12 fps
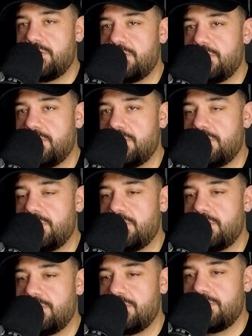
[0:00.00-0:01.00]

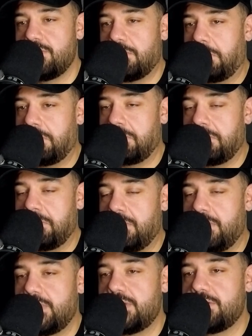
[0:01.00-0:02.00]

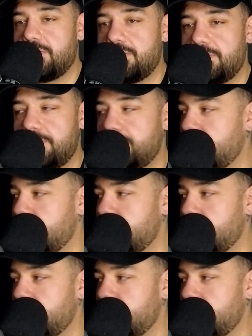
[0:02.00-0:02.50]
Nobody speaks.